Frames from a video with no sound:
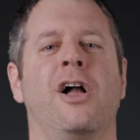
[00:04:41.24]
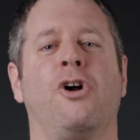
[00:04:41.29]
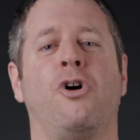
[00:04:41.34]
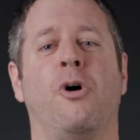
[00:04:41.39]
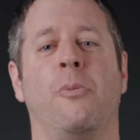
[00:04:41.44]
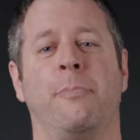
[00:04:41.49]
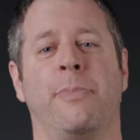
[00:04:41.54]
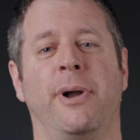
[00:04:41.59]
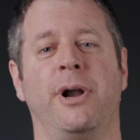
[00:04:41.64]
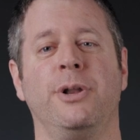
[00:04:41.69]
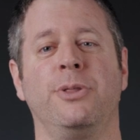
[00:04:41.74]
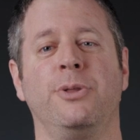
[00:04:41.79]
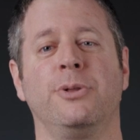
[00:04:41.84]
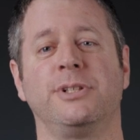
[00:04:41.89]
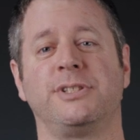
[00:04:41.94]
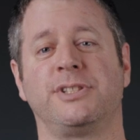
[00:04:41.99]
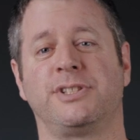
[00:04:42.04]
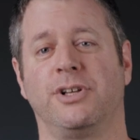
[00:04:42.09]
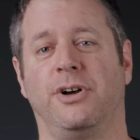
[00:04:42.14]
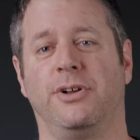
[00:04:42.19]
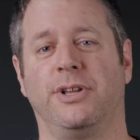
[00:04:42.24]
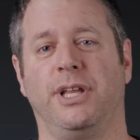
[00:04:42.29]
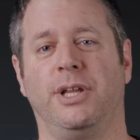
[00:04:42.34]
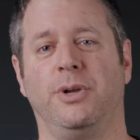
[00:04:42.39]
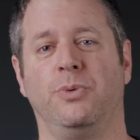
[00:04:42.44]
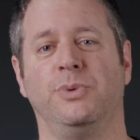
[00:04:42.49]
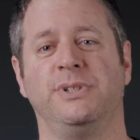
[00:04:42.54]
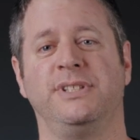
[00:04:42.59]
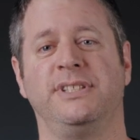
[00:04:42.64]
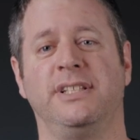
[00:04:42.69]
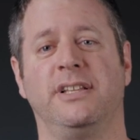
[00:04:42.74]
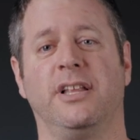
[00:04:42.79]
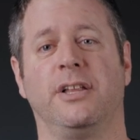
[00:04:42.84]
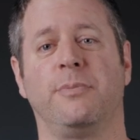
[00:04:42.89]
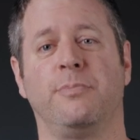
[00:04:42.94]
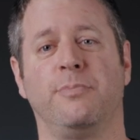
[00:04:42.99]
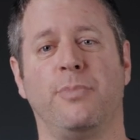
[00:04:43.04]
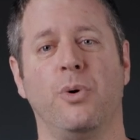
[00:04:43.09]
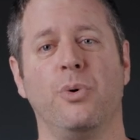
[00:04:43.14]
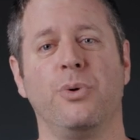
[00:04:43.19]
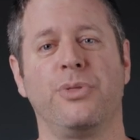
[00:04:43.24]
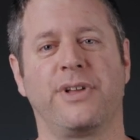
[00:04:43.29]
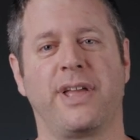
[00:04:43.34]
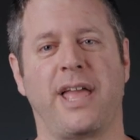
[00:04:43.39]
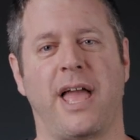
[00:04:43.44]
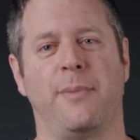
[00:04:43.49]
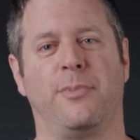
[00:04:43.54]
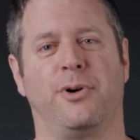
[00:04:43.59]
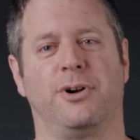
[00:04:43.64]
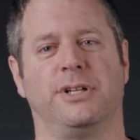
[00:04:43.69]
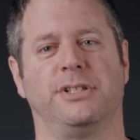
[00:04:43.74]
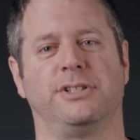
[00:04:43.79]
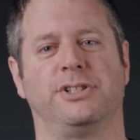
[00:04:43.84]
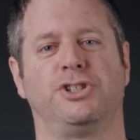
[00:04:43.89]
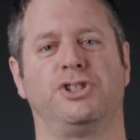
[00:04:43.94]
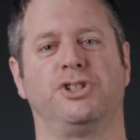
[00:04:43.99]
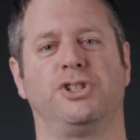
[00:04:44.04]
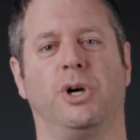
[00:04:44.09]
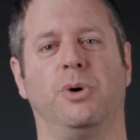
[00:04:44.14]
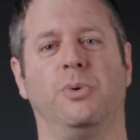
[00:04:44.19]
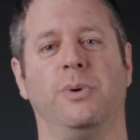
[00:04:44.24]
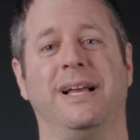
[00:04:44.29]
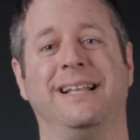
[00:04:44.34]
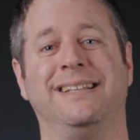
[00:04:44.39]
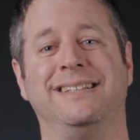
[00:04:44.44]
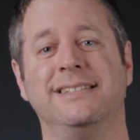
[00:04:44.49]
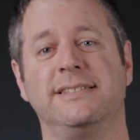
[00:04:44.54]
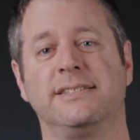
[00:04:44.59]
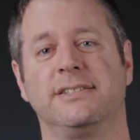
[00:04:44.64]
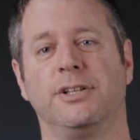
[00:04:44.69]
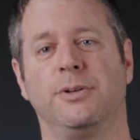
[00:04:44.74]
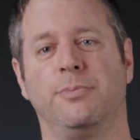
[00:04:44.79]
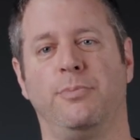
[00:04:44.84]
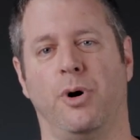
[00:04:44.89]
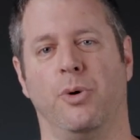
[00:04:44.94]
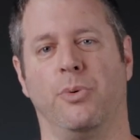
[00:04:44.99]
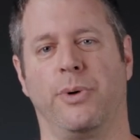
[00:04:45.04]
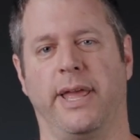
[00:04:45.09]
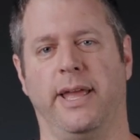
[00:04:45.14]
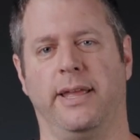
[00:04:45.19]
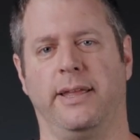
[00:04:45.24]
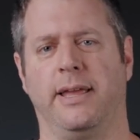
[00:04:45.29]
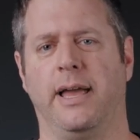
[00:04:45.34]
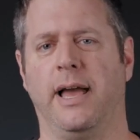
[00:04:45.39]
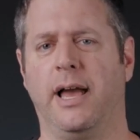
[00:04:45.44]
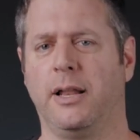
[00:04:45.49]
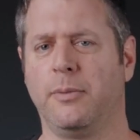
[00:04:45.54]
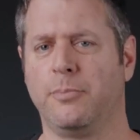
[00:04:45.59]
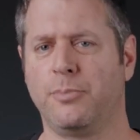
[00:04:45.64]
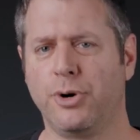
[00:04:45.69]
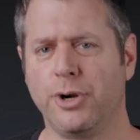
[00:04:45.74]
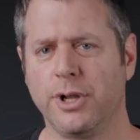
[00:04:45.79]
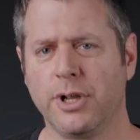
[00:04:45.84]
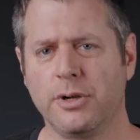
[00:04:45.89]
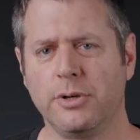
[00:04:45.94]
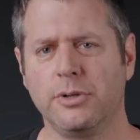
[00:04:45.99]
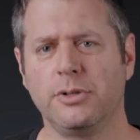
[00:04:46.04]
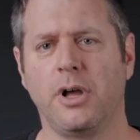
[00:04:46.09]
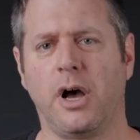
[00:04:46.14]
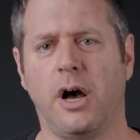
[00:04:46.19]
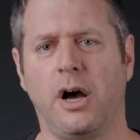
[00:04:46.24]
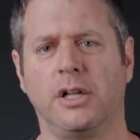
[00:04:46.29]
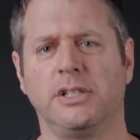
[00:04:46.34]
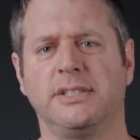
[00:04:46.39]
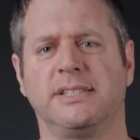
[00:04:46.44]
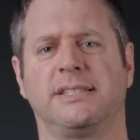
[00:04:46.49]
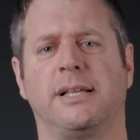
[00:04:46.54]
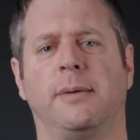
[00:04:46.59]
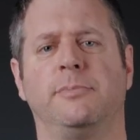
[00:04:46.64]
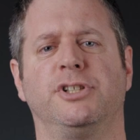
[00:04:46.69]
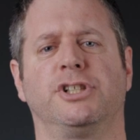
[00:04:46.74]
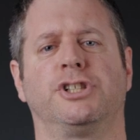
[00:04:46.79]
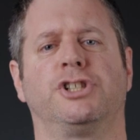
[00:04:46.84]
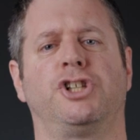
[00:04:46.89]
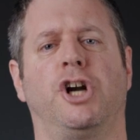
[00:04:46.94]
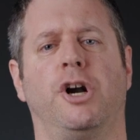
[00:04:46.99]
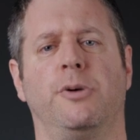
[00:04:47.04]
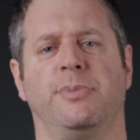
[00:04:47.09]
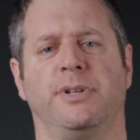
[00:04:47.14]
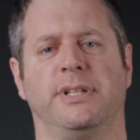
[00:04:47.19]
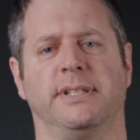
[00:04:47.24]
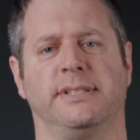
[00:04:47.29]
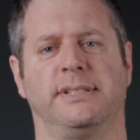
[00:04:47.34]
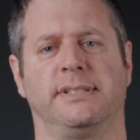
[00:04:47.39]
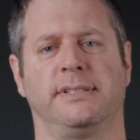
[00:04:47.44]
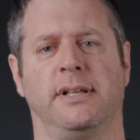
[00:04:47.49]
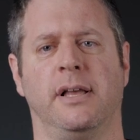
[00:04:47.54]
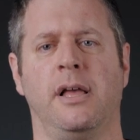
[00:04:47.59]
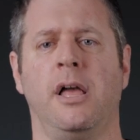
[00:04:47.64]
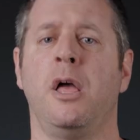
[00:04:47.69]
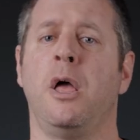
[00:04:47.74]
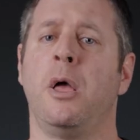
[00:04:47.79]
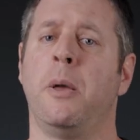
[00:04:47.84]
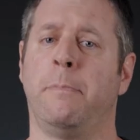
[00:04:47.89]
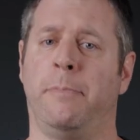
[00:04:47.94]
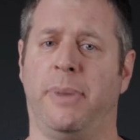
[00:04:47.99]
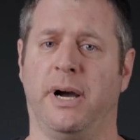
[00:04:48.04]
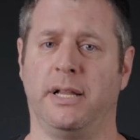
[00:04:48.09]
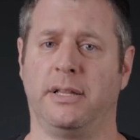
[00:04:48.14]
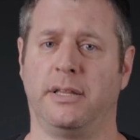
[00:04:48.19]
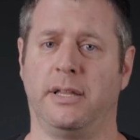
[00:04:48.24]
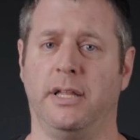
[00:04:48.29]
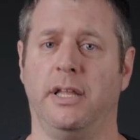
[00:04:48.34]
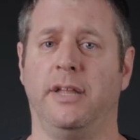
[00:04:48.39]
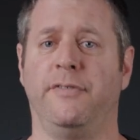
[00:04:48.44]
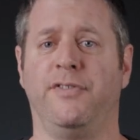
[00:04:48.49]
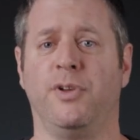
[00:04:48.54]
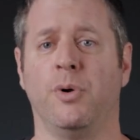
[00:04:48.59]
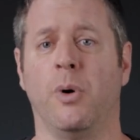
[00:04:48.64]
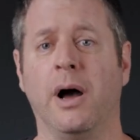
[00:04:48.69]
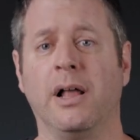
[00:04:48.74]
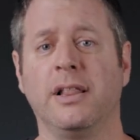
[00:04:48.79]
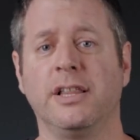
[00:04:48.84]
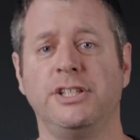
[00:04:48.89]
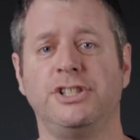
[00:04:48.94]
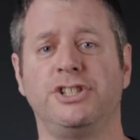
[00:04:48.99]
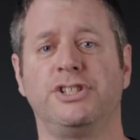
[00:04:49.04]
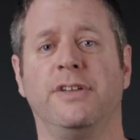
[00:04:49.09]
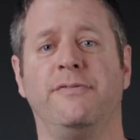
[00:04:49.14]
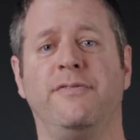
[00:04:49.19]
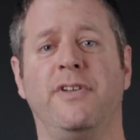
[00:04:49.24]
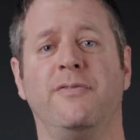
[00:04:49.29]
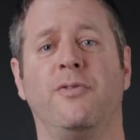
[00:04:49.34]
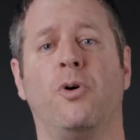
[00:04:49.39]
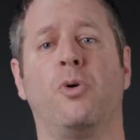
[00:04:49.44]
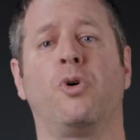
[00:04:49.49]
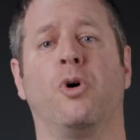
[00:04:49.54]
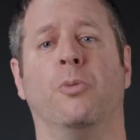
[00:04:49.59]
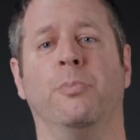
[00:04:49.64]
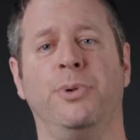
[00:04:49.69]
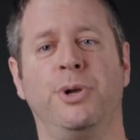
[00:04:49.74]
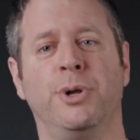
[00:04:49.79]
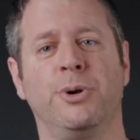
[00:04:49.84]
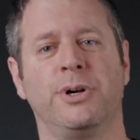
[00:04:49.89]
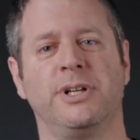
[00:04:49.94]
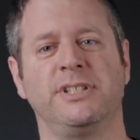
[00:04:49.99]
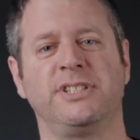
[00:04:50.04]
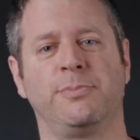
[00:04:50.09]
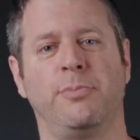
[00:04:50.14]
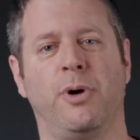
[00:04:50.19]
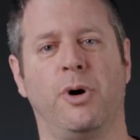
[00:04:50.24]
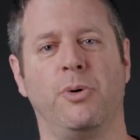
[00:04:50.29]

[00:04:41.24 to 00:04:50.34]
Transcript: Compared to the Sony, we see that both cameras show a decent bokeh and pretty good on-subject sharpness, but if you unleash the Vivo computerized